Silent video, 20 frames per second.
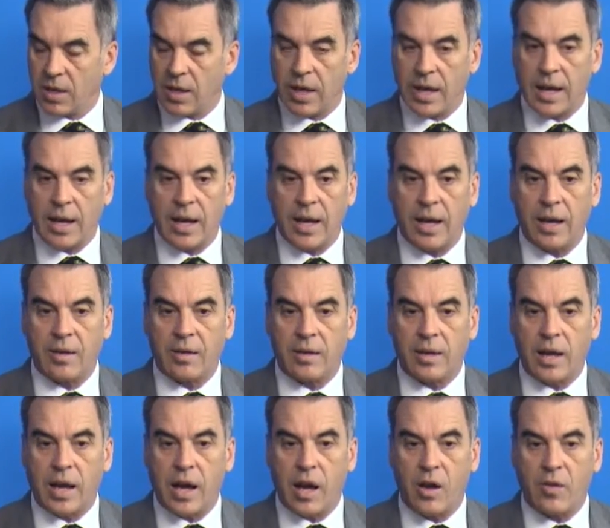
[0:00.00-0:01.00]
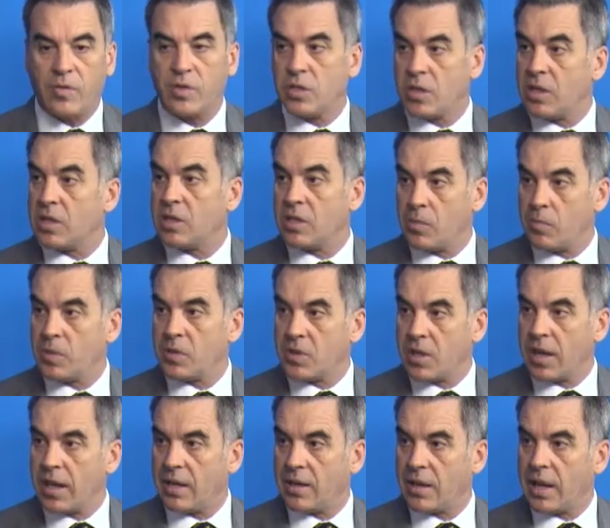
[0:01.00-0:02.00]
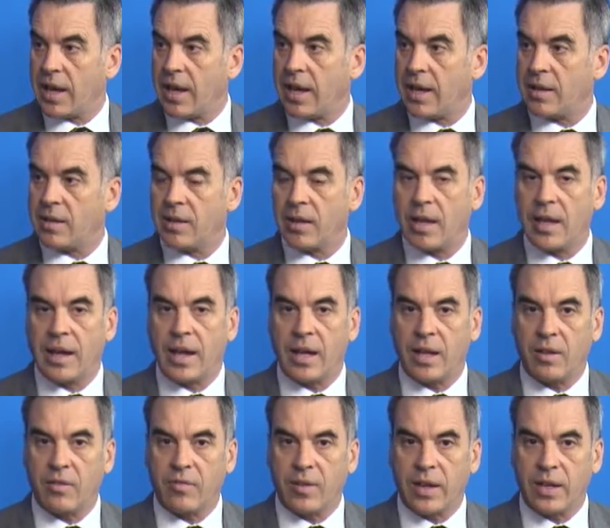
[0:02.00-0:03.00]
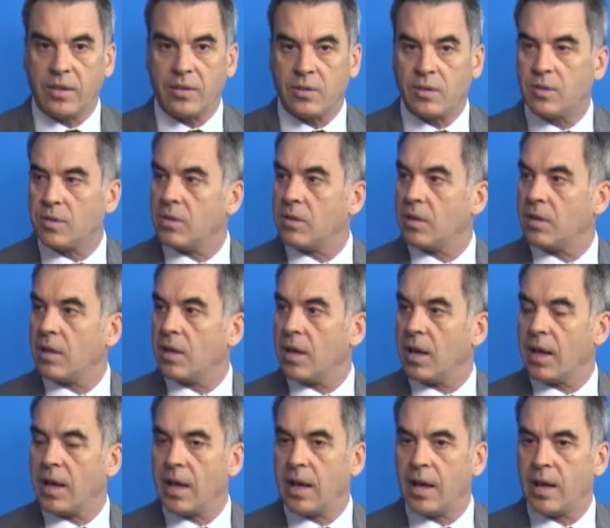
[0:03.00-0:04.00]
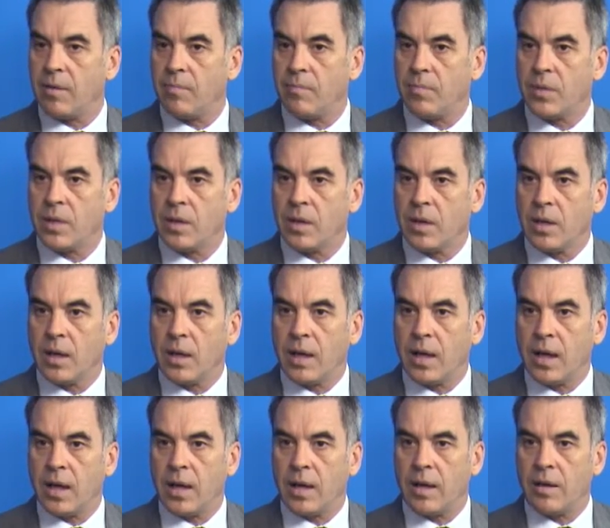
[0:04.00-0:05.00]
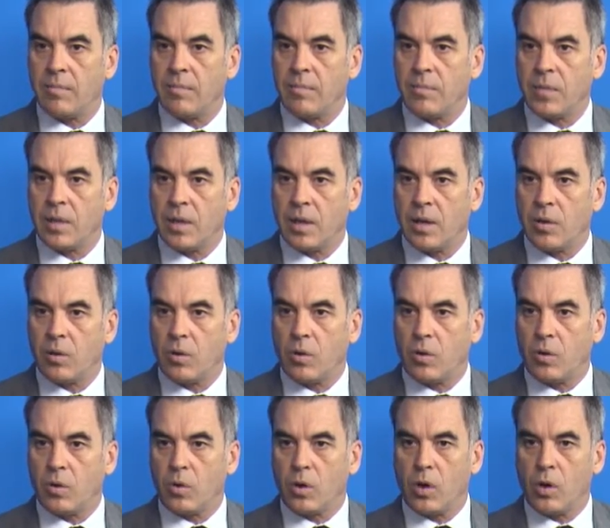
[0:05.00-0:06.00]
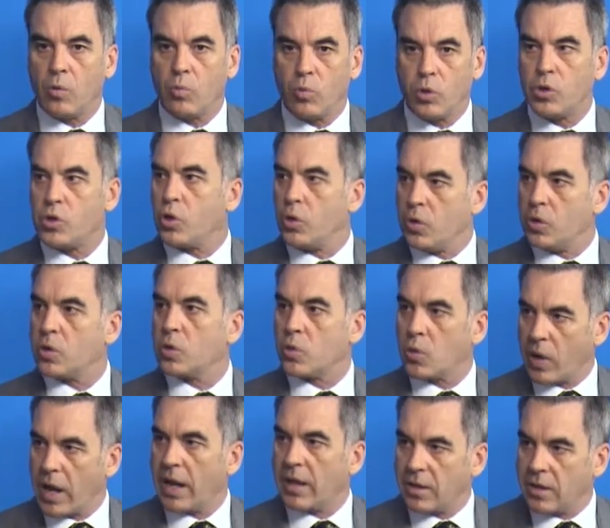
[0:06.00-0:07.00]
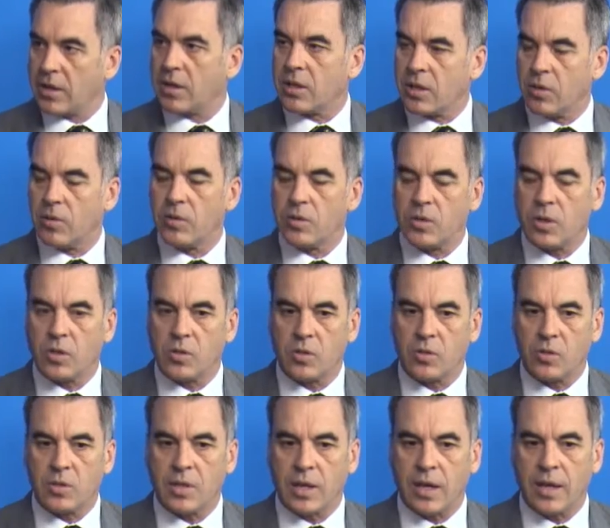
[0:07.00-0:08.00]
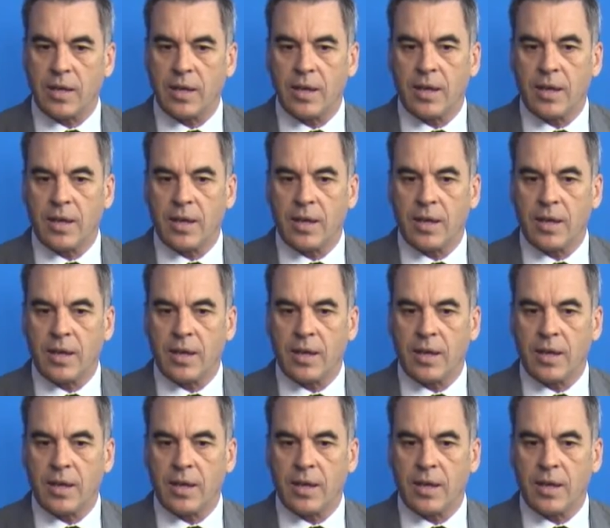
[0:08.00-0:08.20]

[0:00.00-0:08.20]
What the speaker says: Over 60% had an elevated or reduced creatinine clearance, I should say.